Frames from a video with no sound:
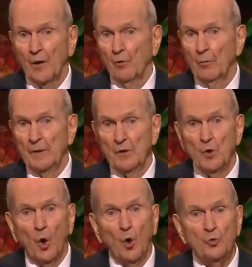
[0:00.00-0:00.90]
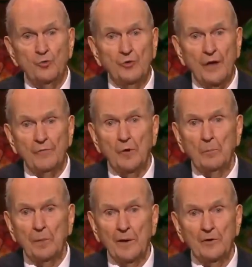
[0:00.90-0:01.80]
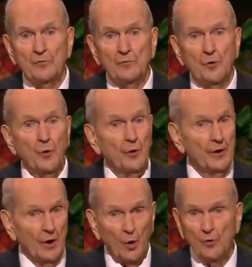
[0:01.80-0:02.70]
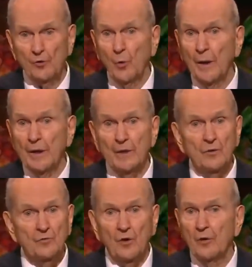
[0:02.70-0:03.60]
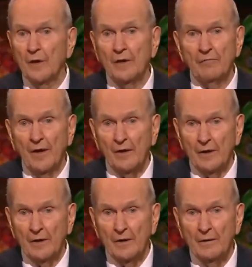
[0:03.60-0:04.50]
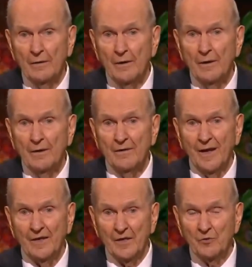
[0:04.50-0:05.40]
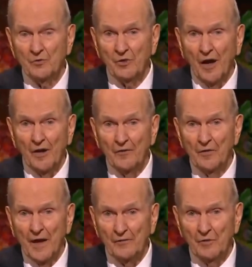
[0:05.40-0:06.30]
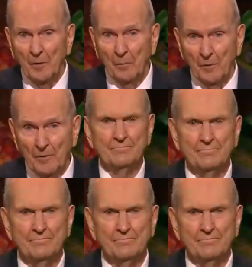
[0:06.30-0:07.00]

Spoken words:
there will be no safer place during an earthquake in the Salt Lake Valley than inside that temple.